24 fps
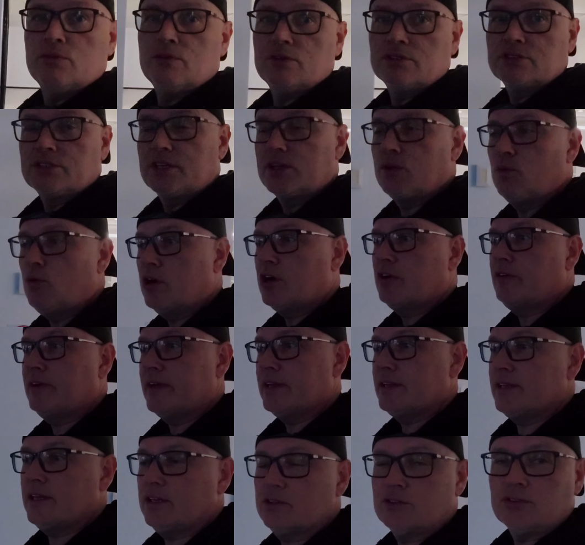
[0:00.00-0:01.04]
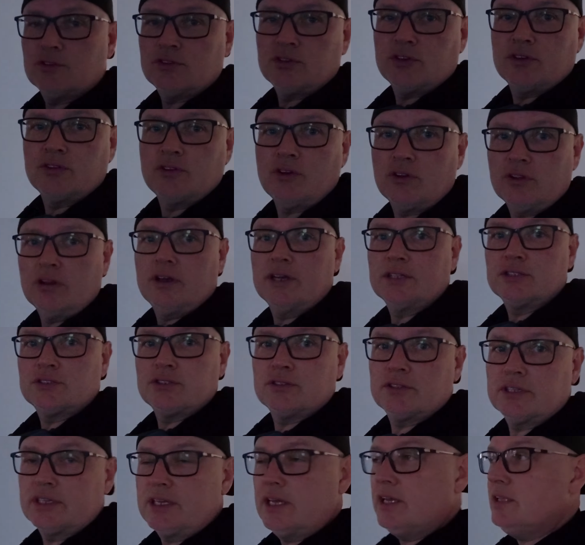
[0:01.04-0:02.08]
we've got to walk around now to turn all the lights
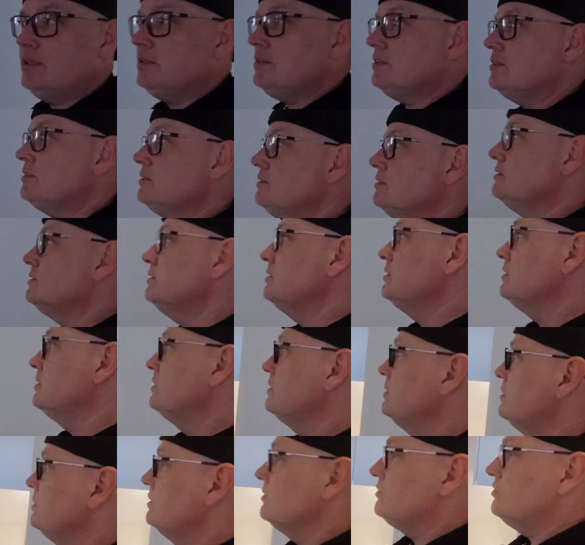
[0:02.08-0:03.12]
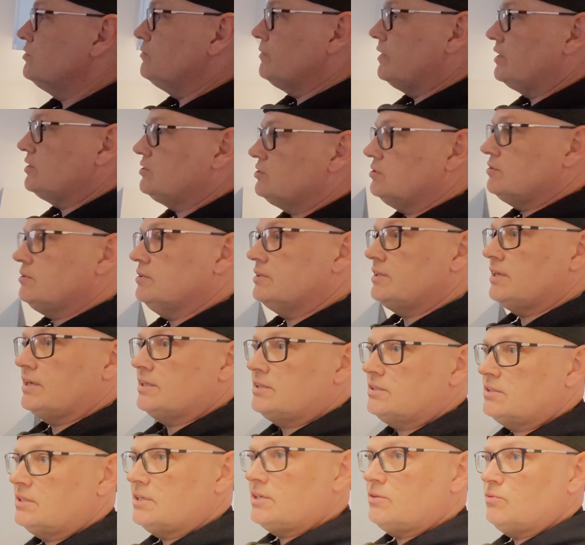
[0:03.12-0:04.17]
on again to make sure
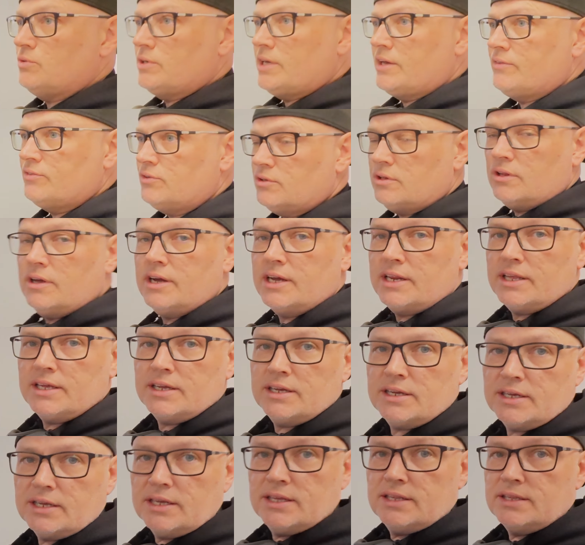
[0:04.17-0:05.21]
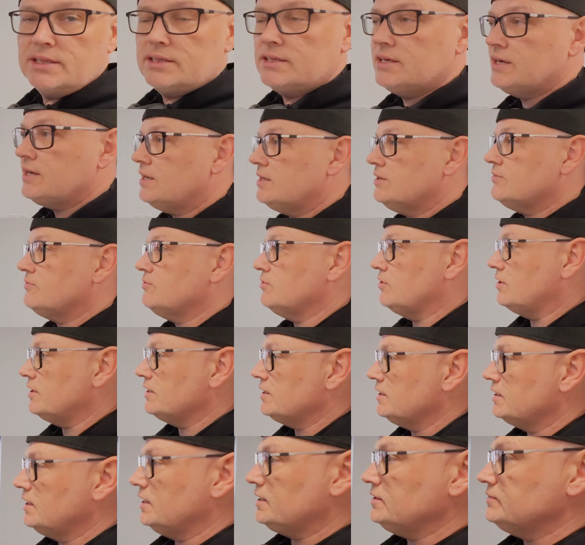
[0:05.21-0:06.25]
that we have good lighting and fly
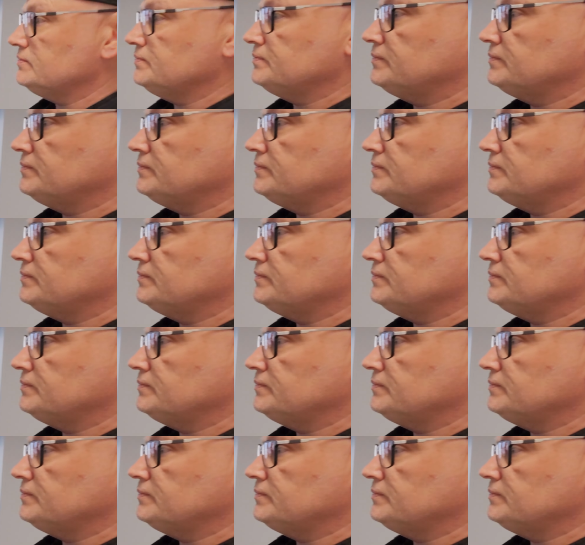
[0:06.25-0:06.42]
again,